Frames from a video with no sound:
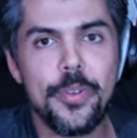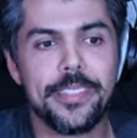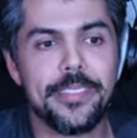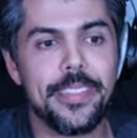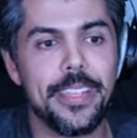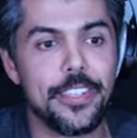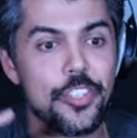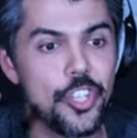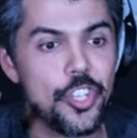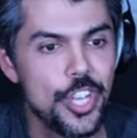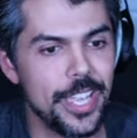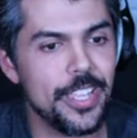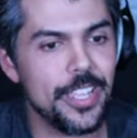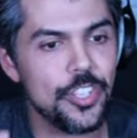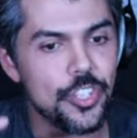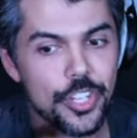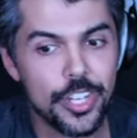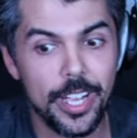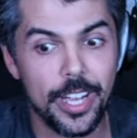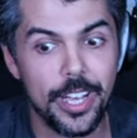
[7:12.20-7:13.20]
is they
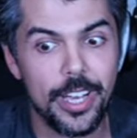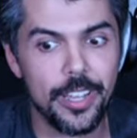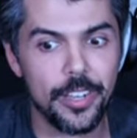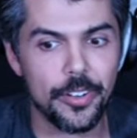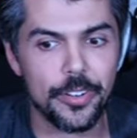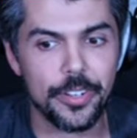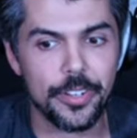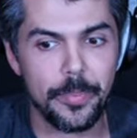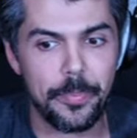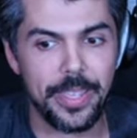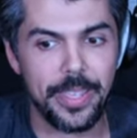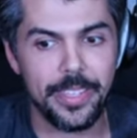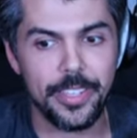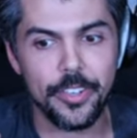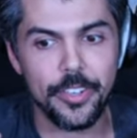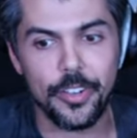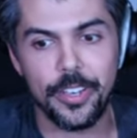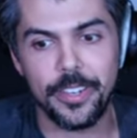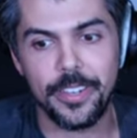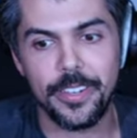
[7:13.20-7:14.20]
change color
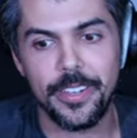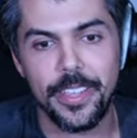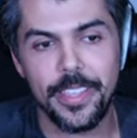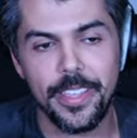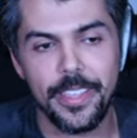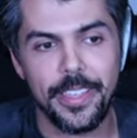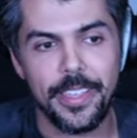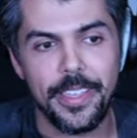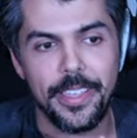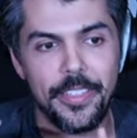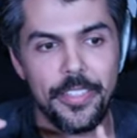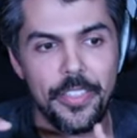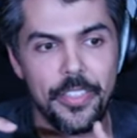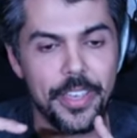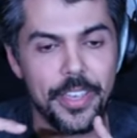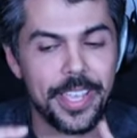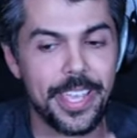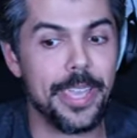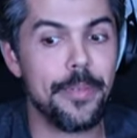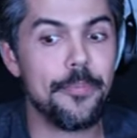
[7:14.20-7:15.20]
depending on
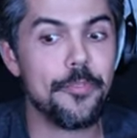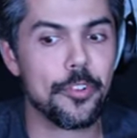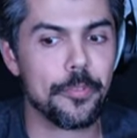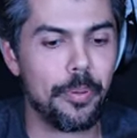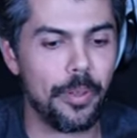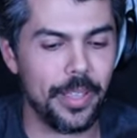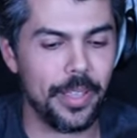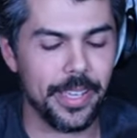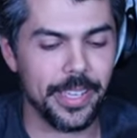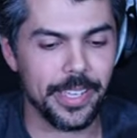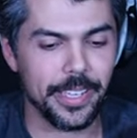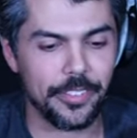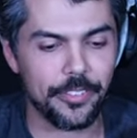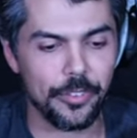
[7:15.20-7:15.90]
the game you're playing.